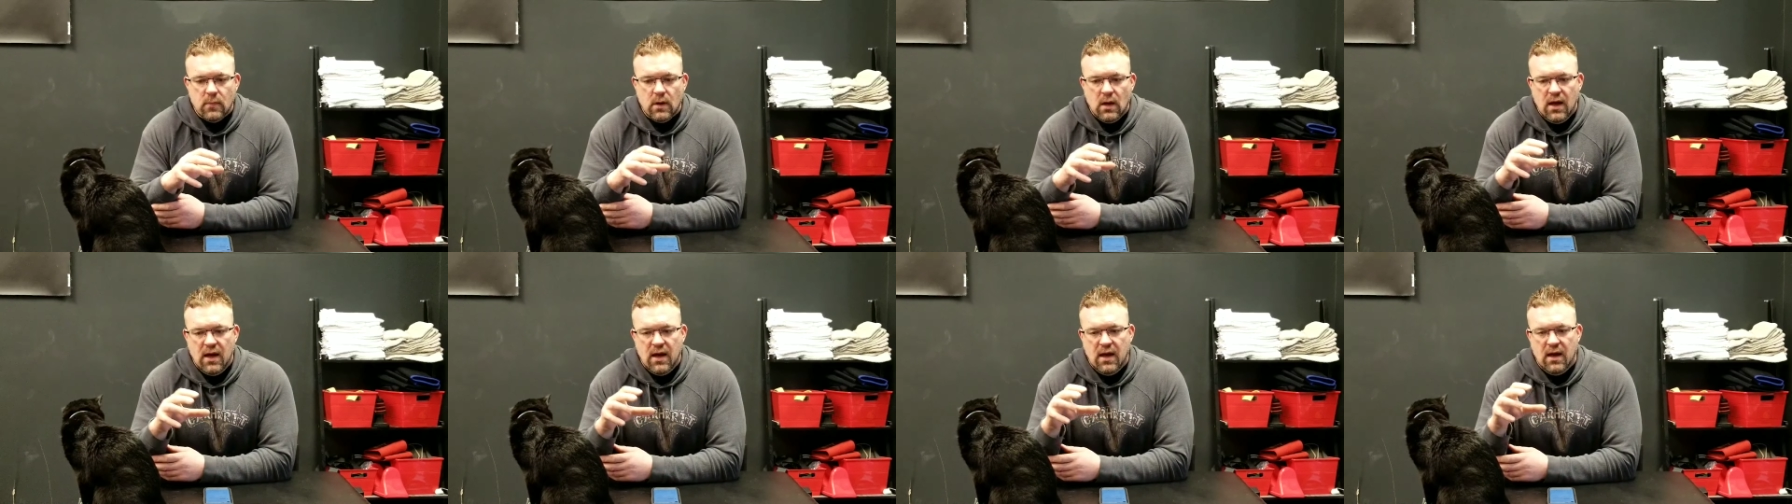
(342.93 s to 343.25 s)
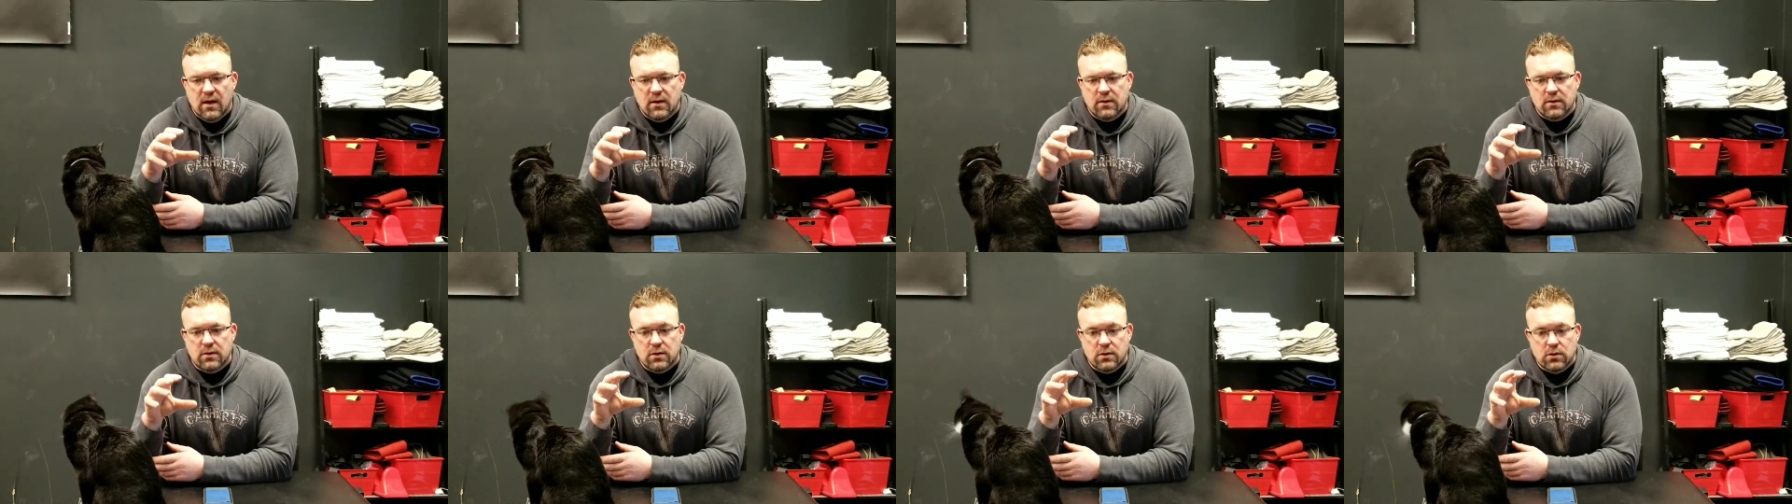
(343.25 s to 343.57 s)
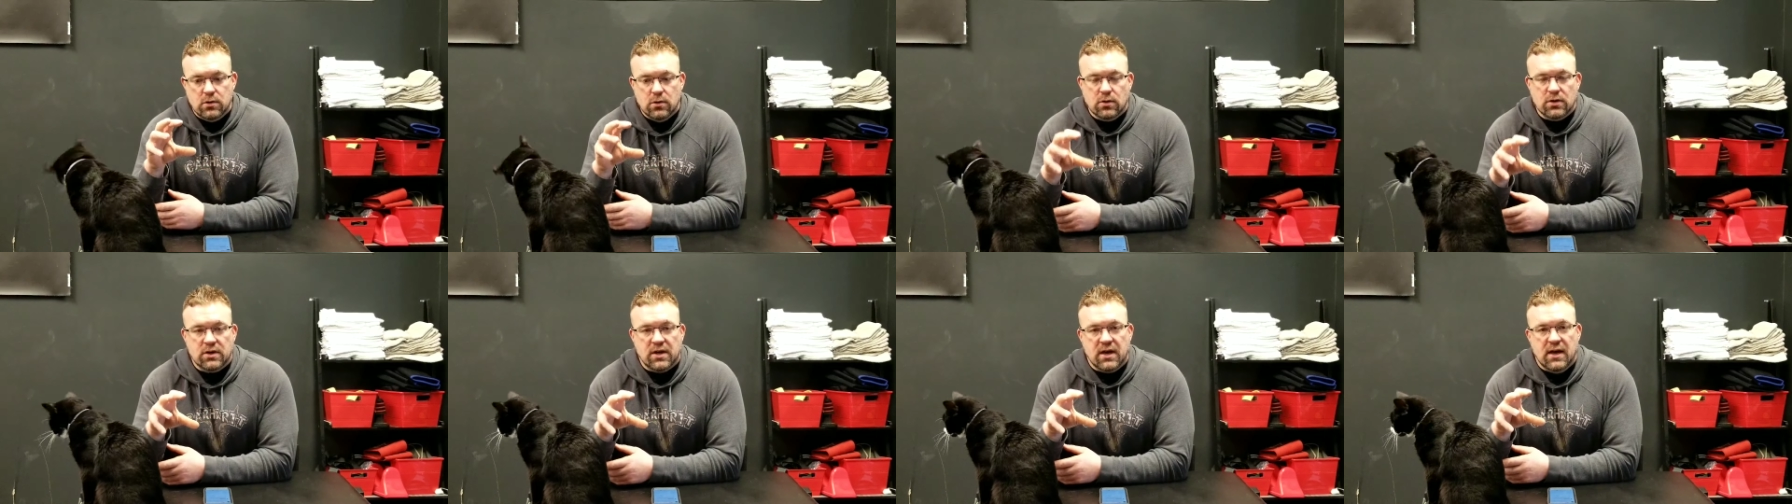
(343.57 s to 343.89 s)
And
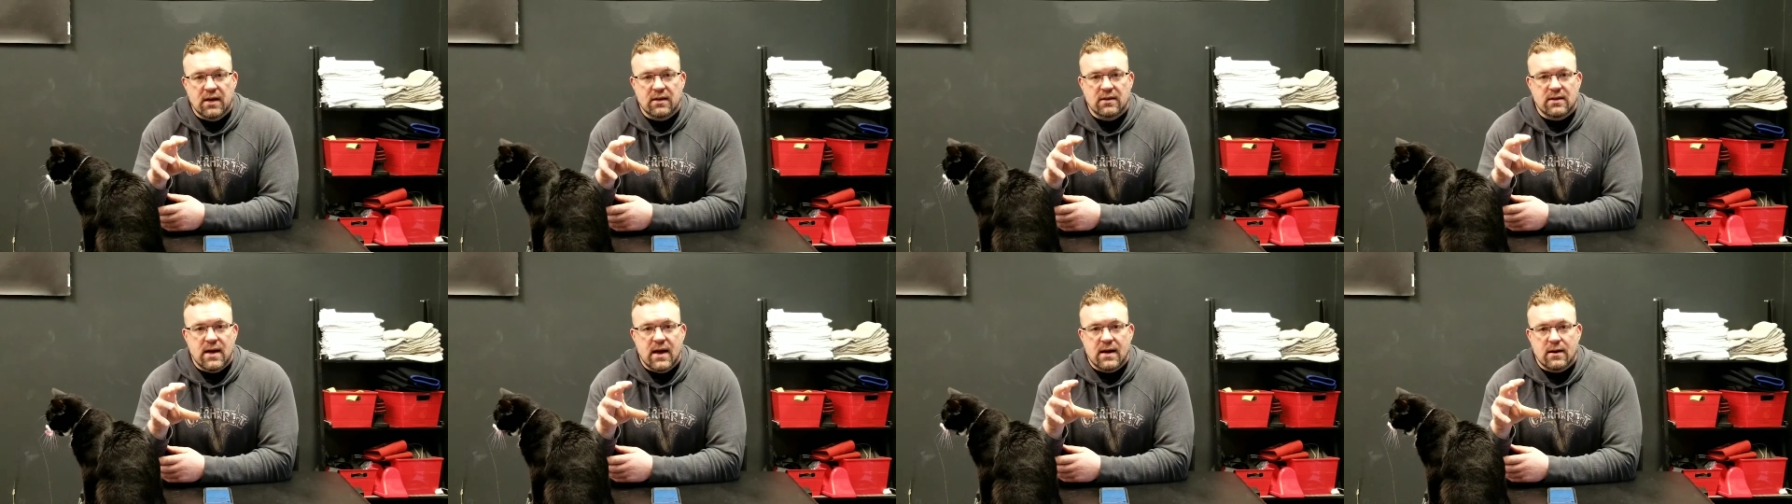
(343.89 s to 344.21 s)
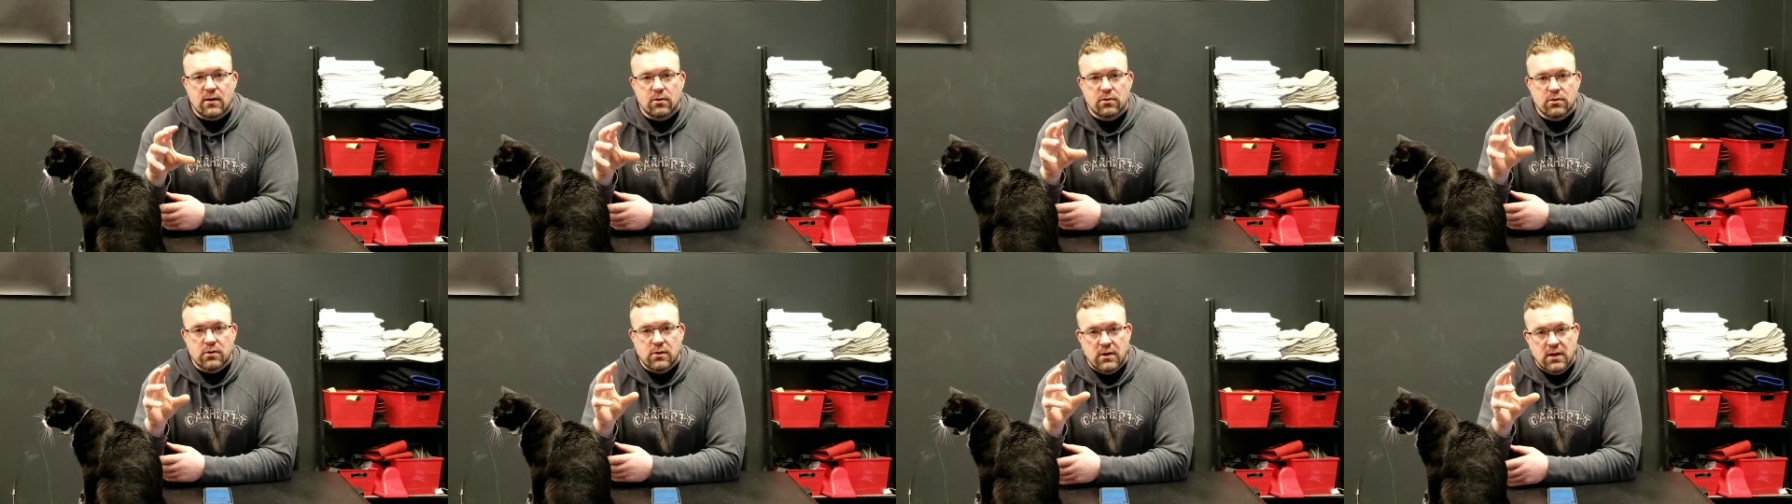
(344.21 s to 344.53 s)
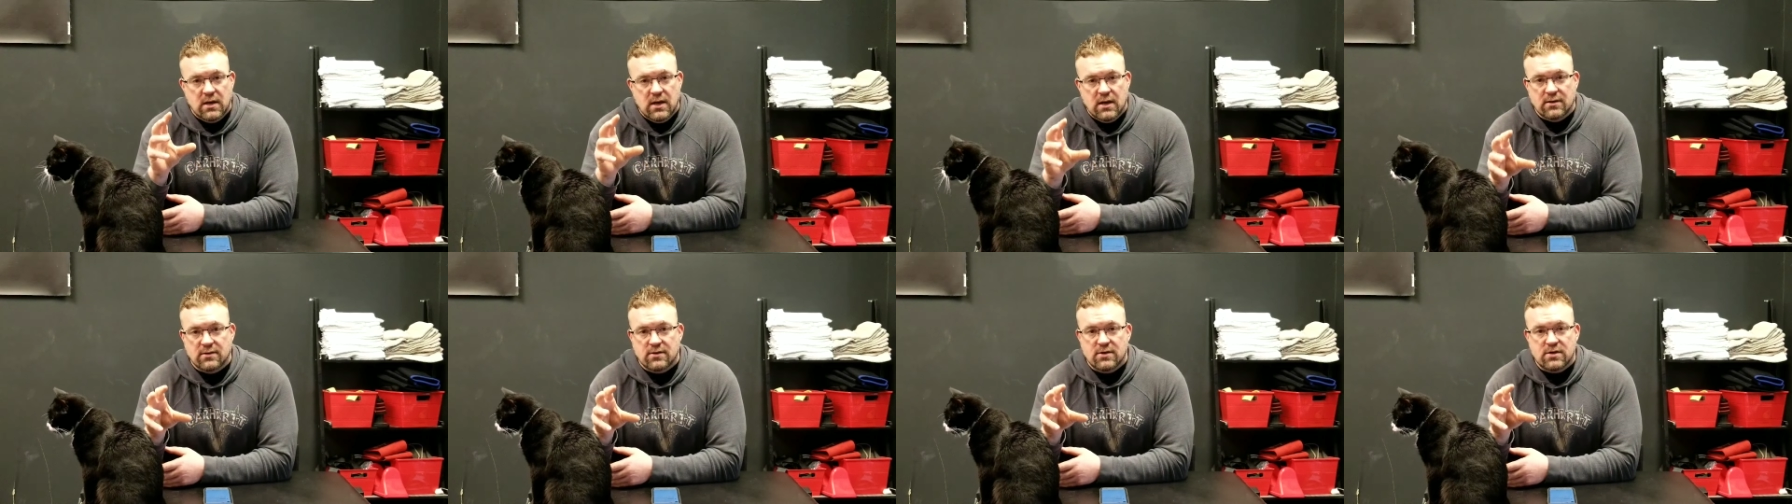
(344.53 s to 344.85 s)
you'll get not only
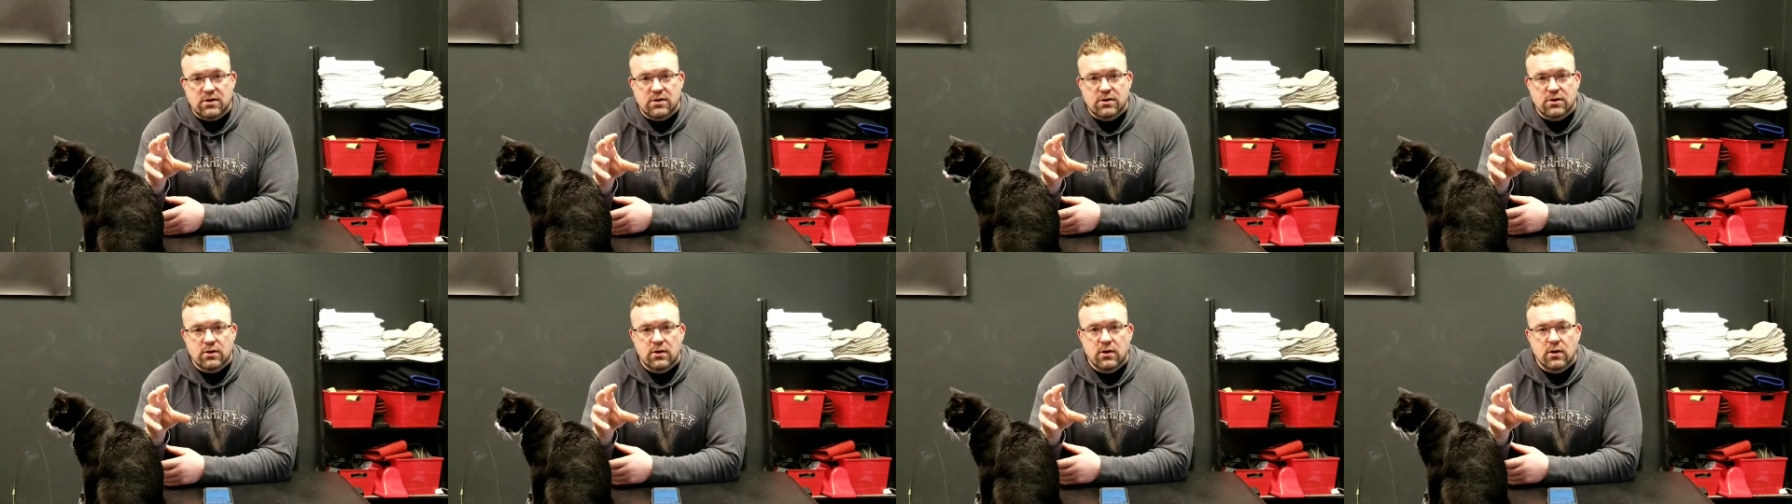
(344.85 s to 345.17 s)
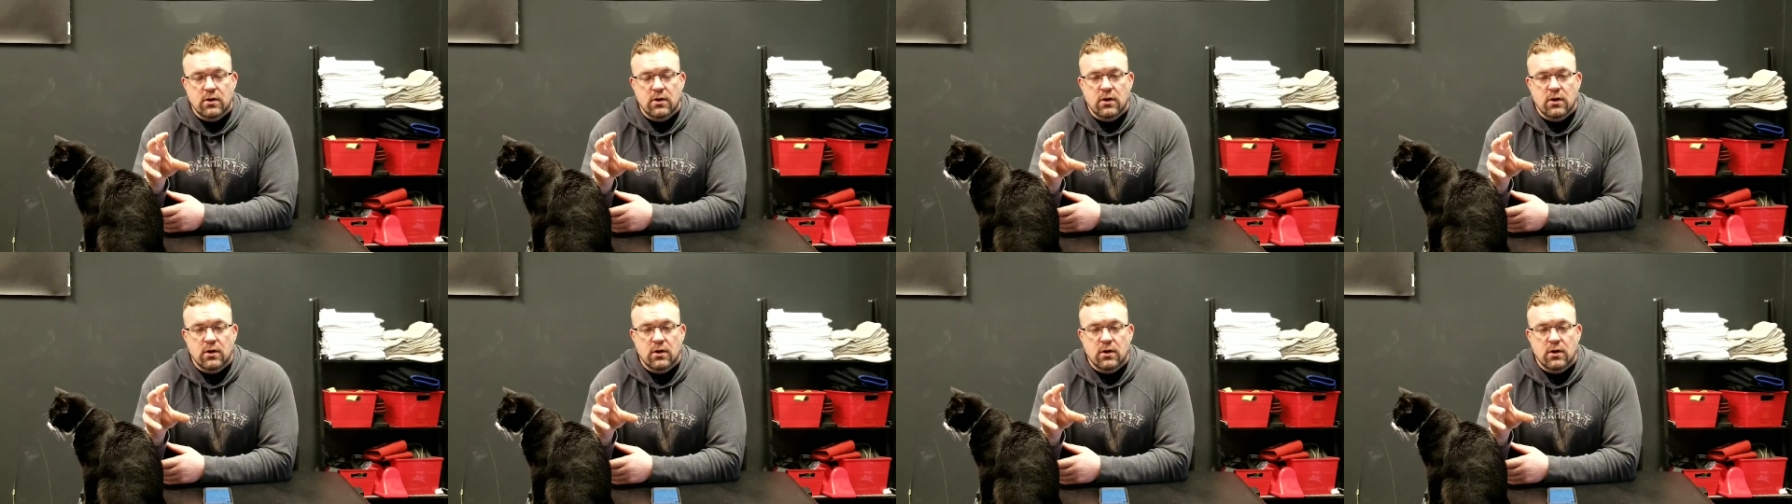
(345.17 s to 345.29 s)
the inch